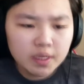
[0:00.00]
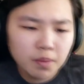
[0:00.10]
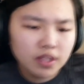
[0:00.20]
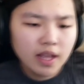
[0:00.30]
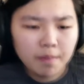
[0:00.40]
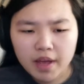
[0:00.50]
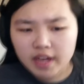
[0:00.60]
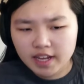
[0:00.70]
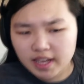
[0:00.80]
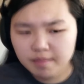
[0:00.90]
Put that
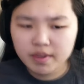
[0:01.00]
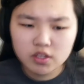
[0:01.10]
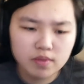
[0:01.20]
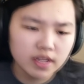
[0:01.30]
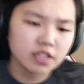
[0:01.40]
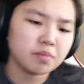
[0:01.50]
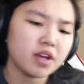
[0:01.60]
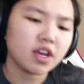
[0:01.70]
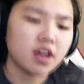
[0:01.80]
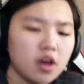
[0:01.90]
patty in between. It's
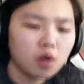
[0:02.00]
burger.